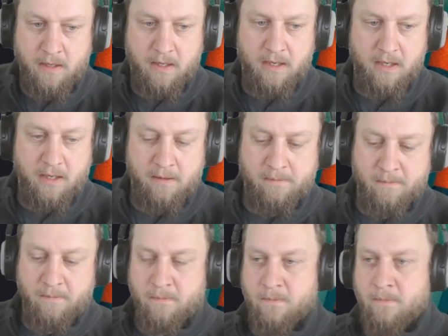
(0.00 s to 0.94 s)

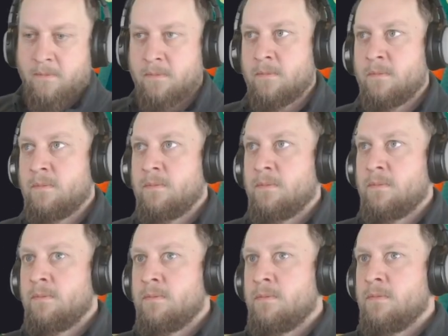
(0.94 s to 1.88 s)
I'm
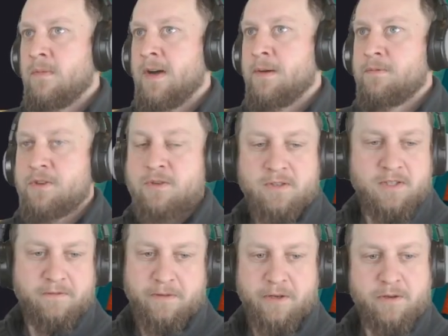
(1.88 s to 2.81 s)
curious
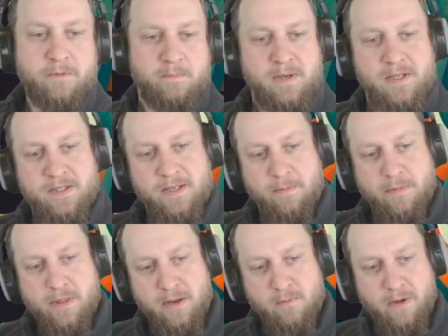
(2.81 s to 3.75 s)
if we could build
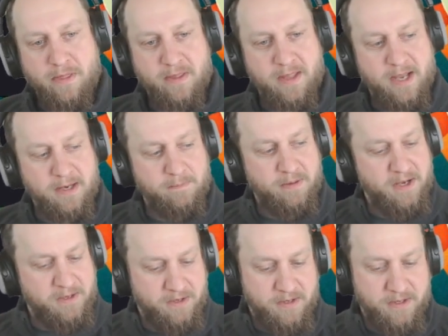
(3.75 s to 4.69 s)
something with that
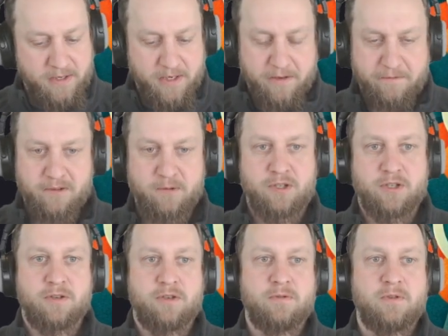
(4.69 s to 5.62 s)
pattern in the future
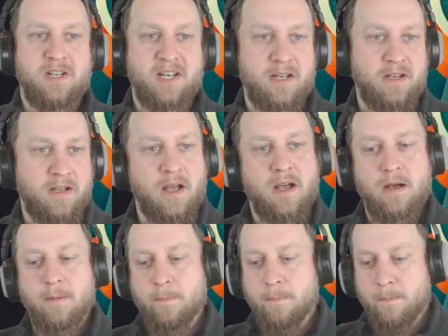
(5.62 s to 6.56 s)
too, in
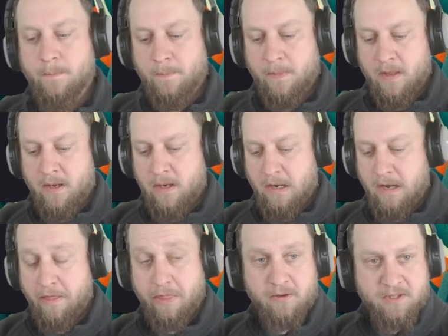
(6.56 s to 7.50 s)
a
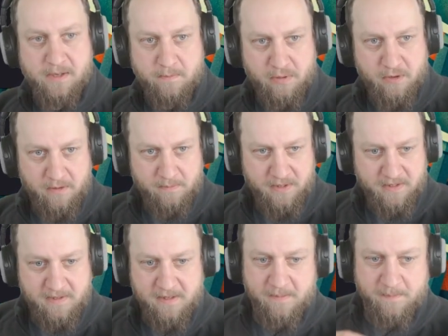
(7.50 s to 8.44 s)
thoughts and
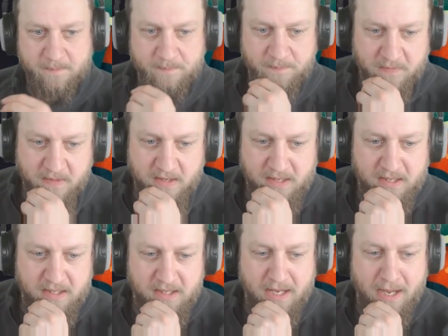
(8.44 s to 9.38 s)
prompts
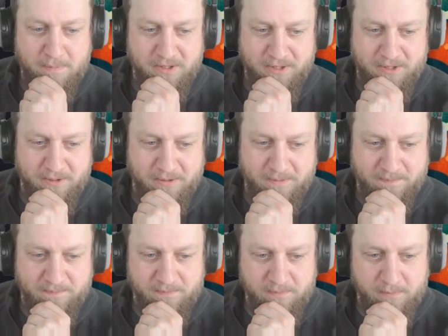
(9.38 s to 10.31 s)
episode.
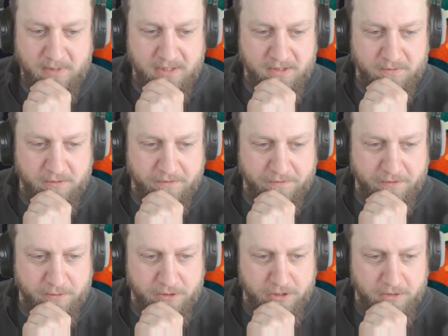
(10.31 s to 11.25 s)
But that's for the
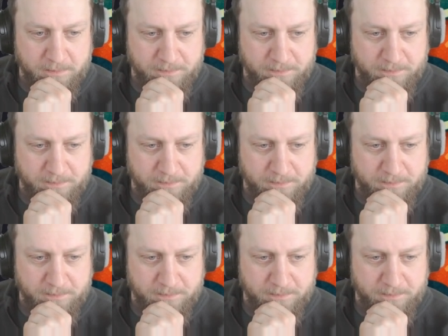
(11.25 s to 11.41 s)
future.